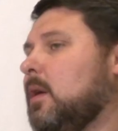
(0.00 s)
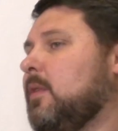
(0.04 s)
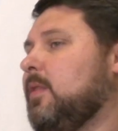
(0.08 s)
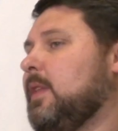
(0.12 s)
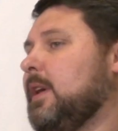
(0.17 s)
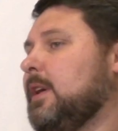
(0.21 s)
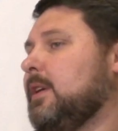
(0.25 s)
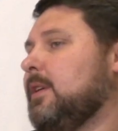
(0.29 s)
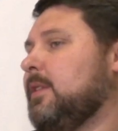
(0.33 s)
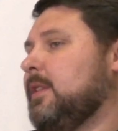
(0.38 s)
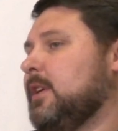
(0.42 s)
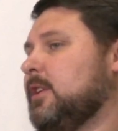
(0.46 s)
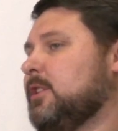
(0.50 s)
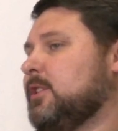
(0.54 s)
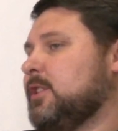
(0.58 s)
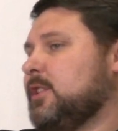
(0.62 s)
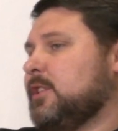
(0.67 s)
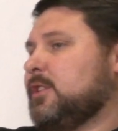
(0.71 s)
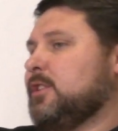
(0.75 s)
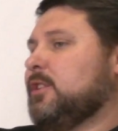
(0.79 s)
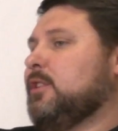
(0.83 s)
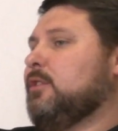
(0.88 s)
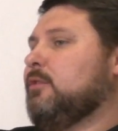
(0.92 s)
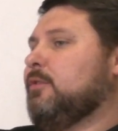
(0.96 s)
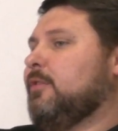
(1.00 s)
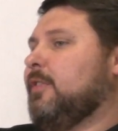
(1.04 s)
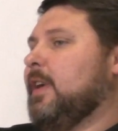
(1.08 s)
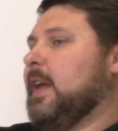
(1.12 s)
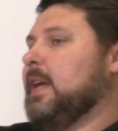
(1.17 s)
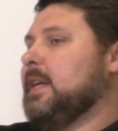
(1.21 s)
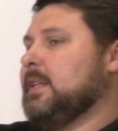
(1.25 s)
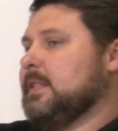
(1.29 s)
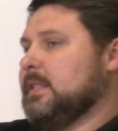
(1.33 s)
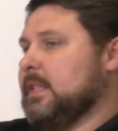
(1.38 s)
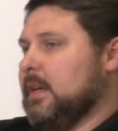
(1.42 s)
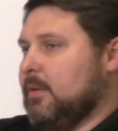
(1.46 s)
there's this new
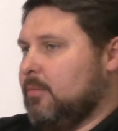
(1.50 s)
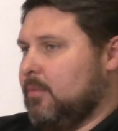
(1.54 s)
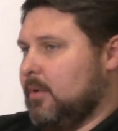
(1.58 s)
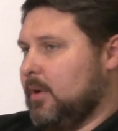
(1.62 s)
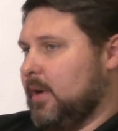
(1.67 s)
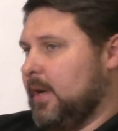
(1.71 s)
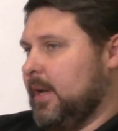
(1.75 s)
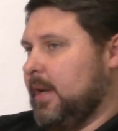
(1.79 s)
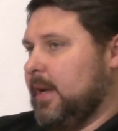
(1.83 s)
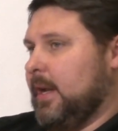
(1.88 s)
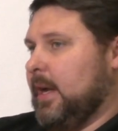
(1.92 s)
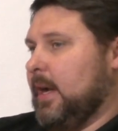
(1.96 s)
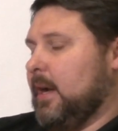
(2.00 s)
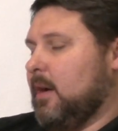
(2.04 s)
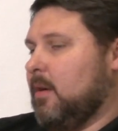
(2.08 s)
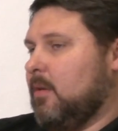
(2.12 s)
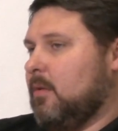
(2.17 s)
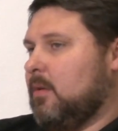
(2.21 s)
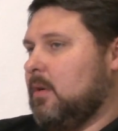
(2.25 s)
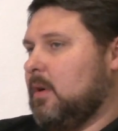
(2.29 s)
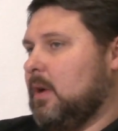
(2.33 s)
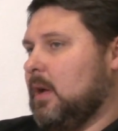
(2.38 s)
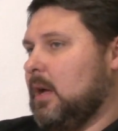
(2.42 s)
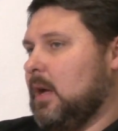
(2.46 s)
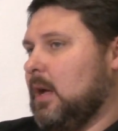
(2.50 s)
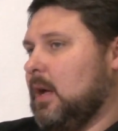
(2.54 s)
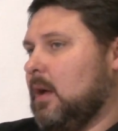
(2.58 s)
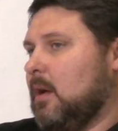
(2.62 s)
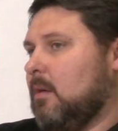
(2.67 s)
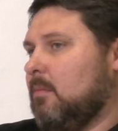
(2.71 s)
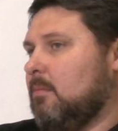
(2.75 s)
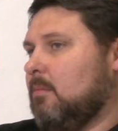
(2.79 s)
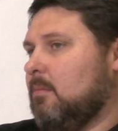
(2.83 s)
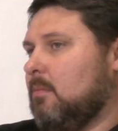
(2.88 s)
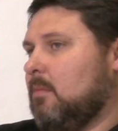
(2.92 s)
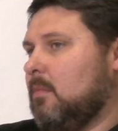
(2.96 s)
phase that we're in now.
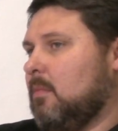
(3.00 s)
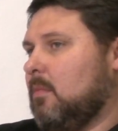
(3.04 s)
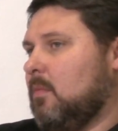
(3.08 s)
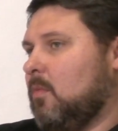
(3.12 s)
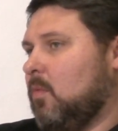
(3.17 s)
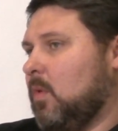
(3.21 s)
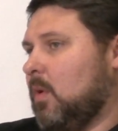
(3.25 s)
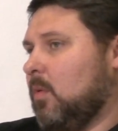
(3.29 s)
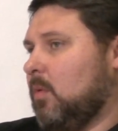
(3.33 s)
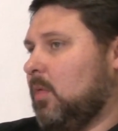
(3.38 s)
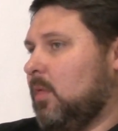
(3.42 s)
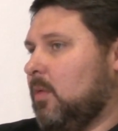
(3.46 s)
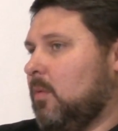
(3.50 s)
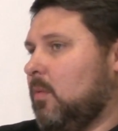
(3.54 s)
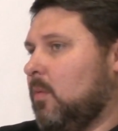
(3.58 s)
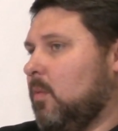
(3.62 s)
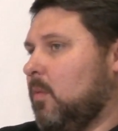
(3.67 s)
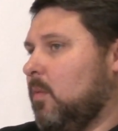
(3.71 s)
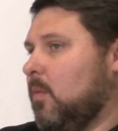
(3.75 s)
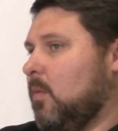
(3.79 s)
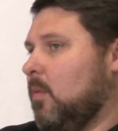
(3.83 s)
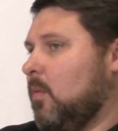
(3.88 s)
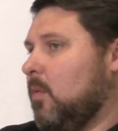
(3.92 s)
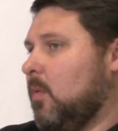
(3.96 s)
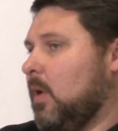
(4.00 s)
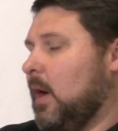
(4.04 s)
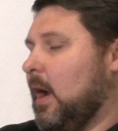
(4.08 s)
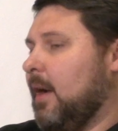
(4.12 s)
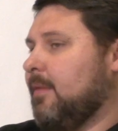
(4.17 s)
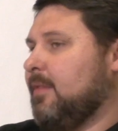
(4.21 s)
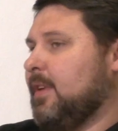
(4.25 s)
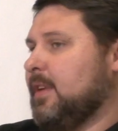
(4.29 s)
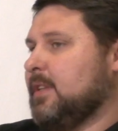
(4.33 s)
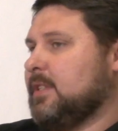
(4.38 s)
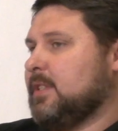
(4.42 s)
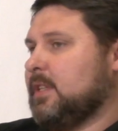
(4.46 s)
We're
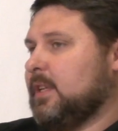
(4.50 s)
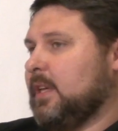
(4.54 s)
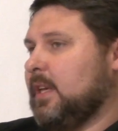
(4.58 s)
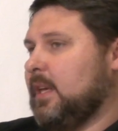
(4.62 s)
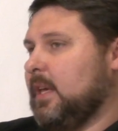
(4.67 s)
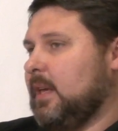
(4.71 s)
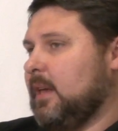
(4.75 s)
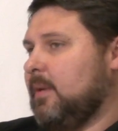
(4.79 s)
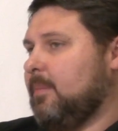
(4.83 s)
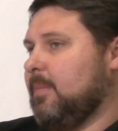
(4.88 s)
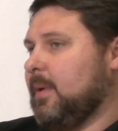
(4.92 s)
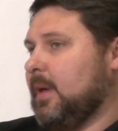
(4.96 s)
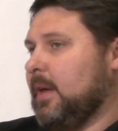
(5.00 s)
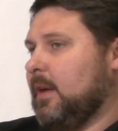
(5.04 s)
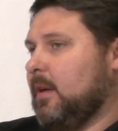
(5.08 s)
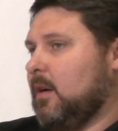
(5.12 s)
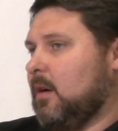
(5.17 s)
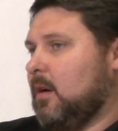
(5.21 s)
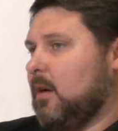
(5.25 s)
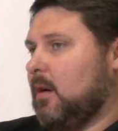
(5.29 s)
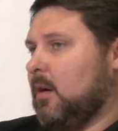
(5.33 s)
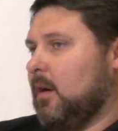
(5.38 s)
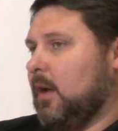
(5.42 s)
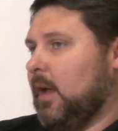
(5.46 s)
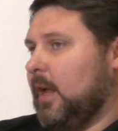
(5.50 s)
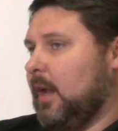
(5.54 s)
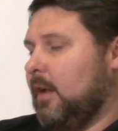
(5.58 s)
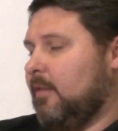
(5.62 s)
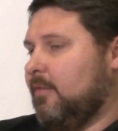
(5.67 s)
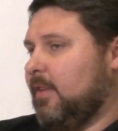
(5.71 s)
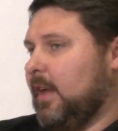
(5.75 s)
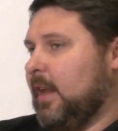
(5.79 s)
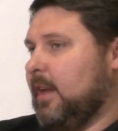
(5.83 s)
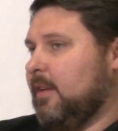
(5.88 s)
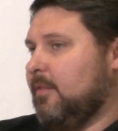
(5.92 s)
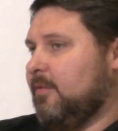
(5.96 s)
obviously keeping our
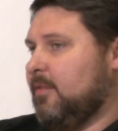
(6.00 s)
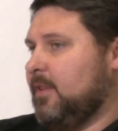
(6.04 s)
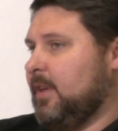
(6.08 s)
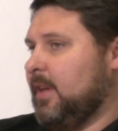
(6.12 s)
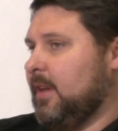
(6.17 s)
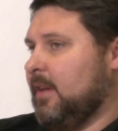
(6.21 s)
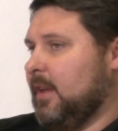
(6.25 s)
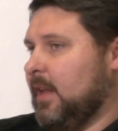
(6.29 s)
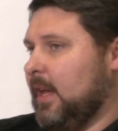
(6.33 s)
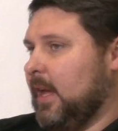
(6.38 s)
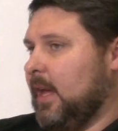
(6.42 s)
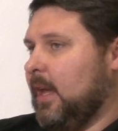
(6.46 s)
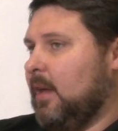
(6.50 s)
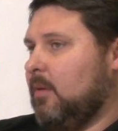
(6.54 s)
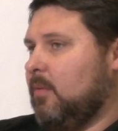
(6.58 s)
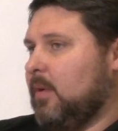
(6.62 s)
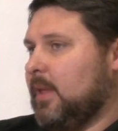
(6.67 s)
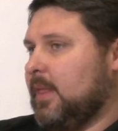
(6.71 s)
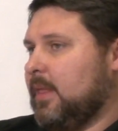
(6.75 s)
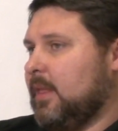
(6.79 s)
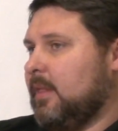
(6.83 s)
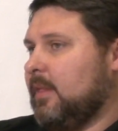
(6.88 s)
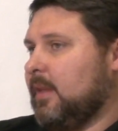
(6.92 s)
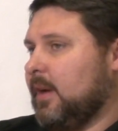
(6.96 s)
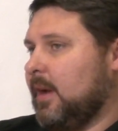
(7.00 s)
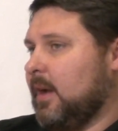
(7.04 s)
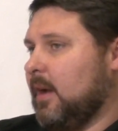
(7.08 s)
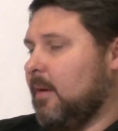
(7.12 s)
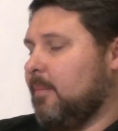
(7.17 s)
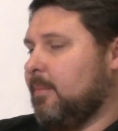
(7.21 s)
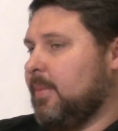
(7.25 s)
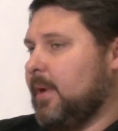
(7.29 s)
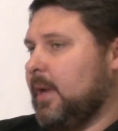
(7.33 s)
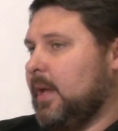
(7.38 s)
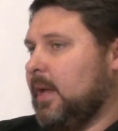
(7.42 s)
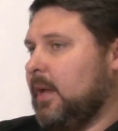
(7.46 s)
innovative DNA within the
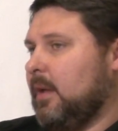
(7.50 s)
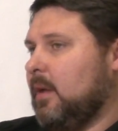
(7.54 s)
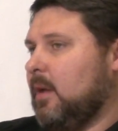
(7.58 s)
company.